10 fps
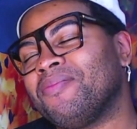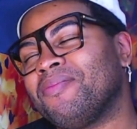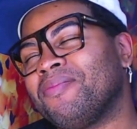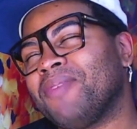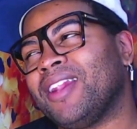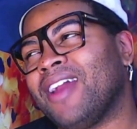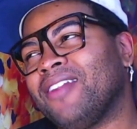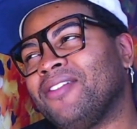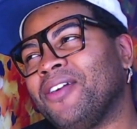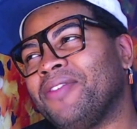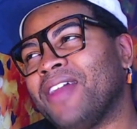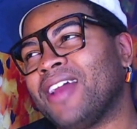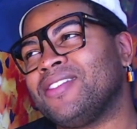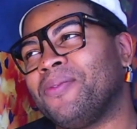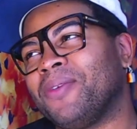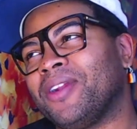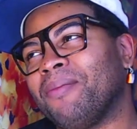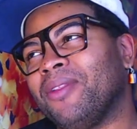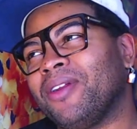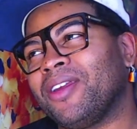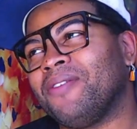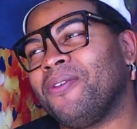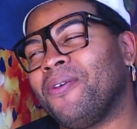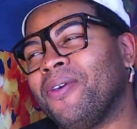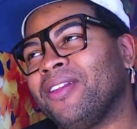but I don't know if that's the word I'm looking for.